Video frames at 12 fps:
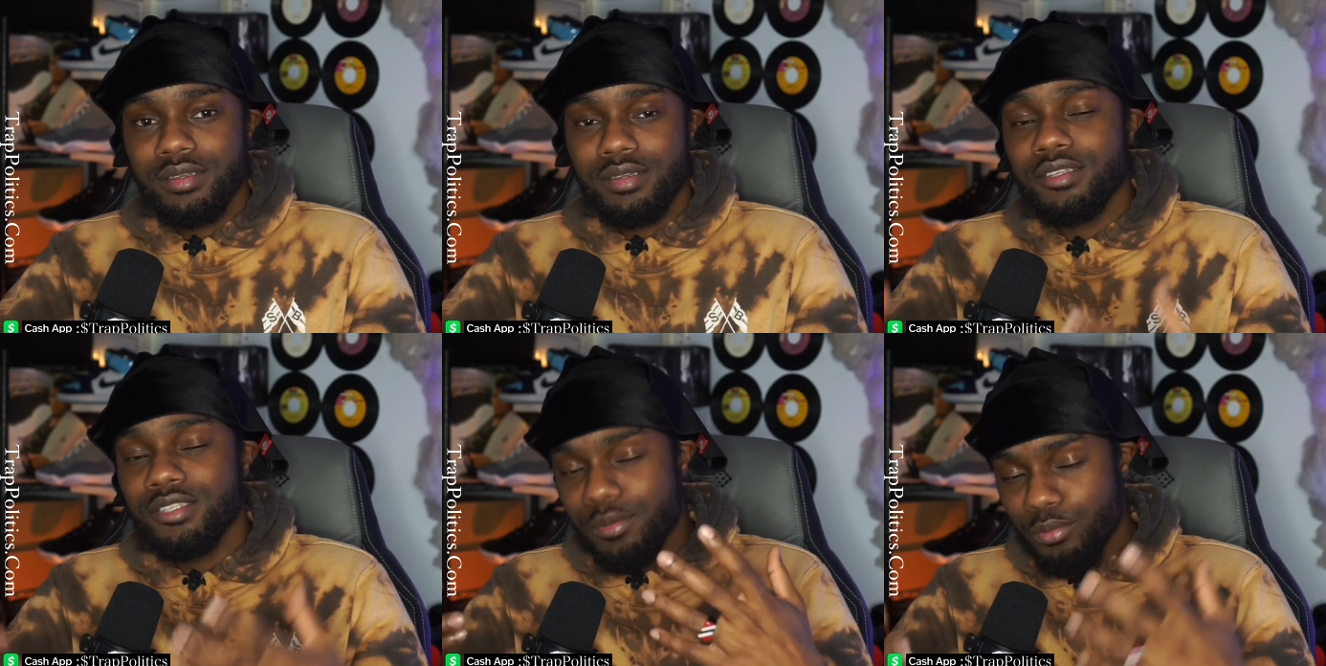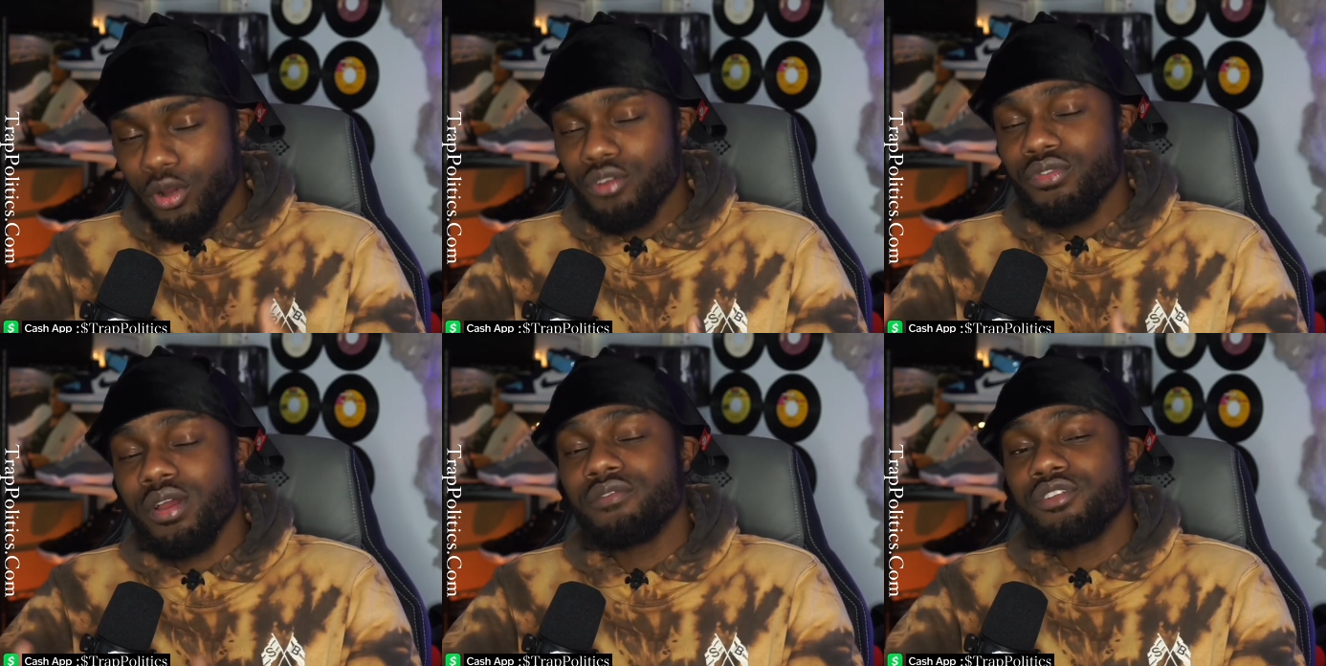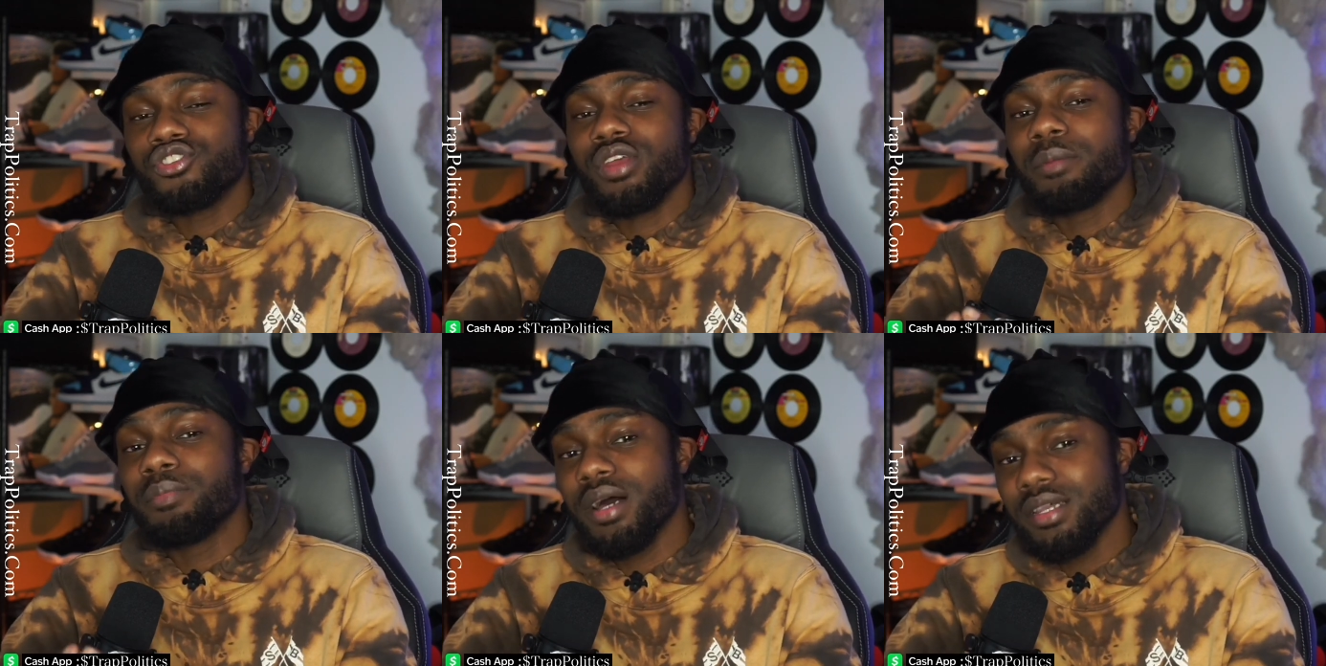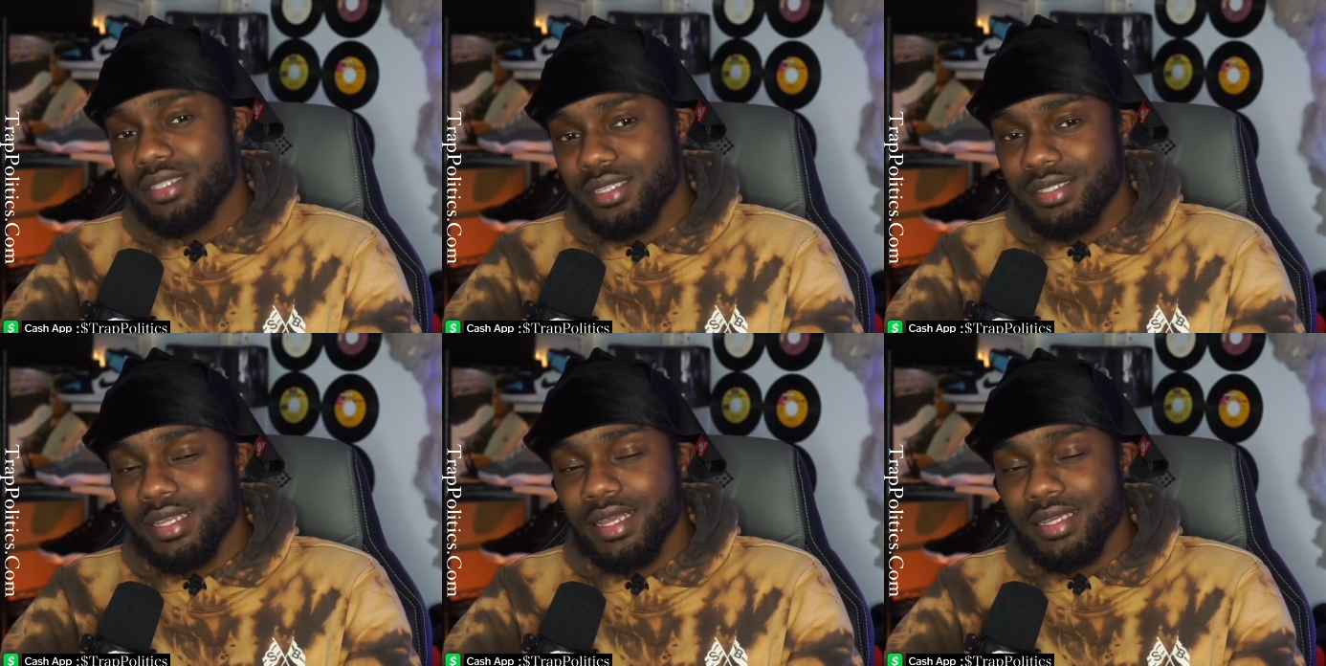It's your boy Ruff at
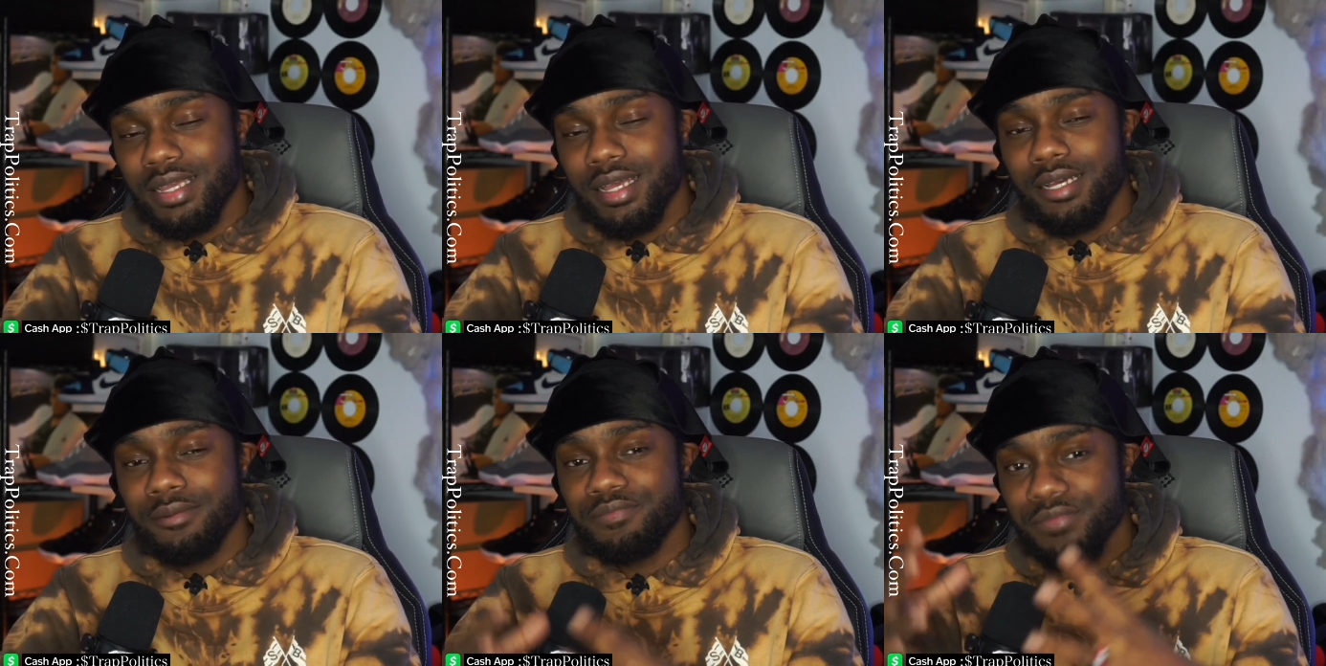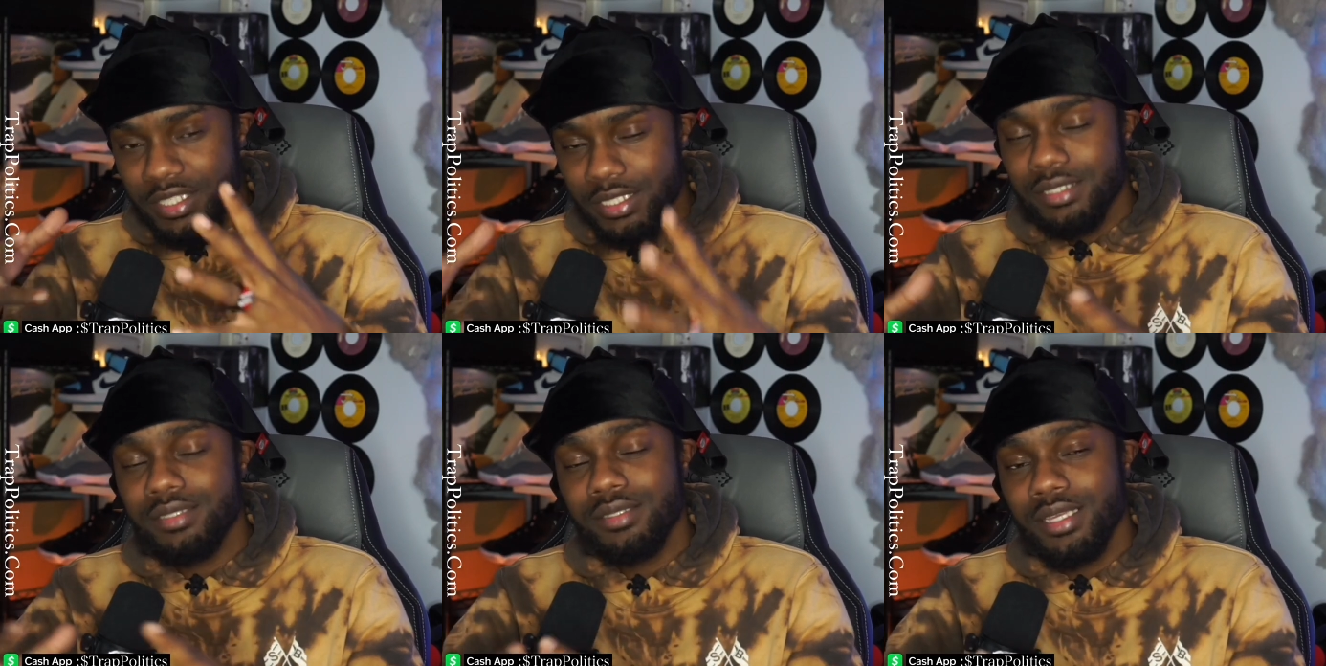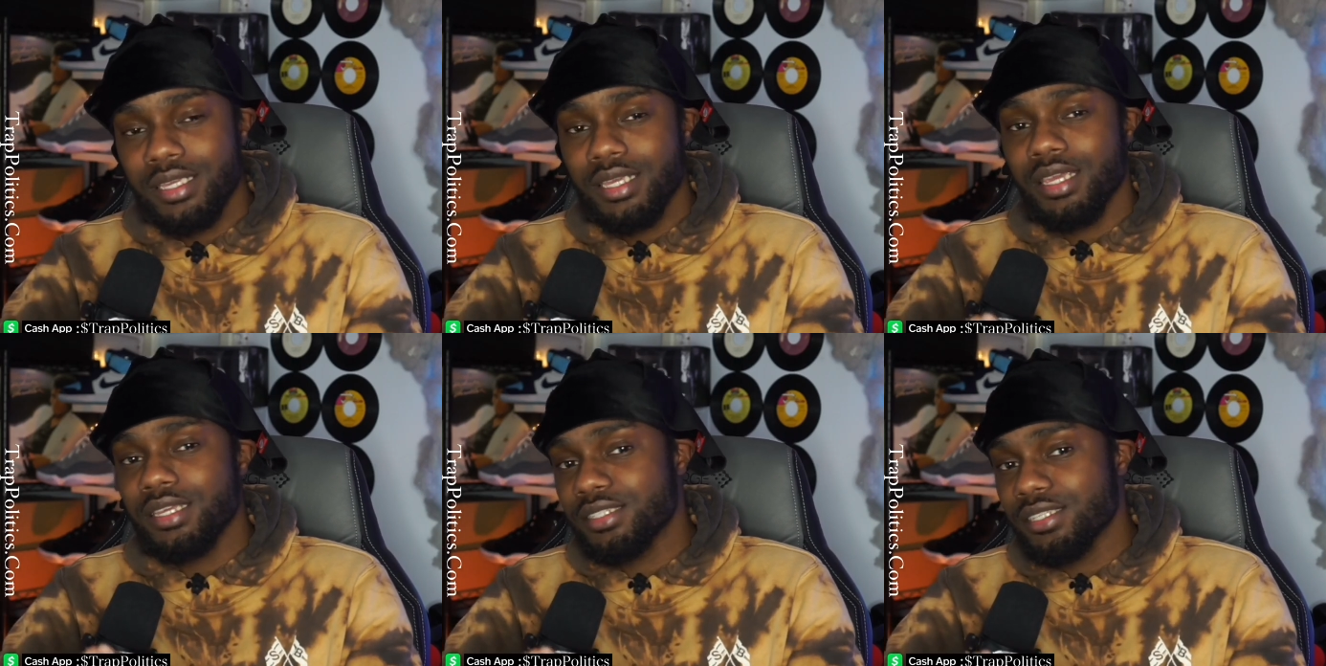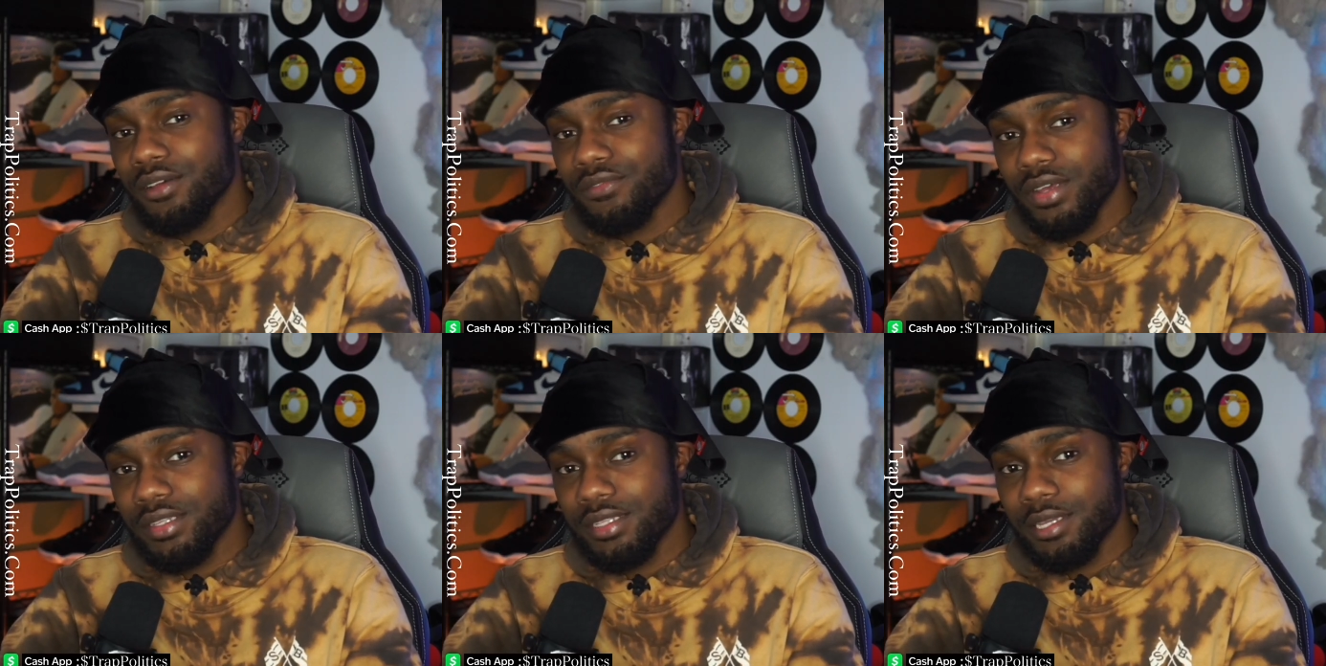TrapPolitics.com. Take care of yourself
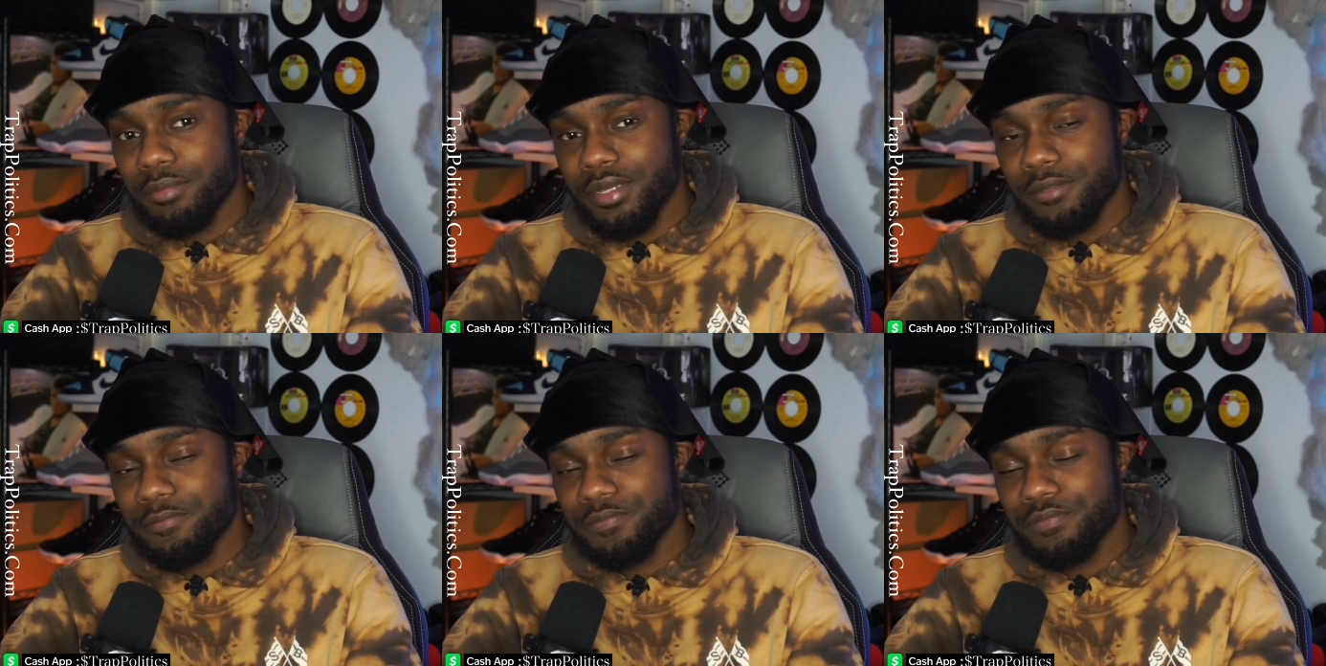out there, man.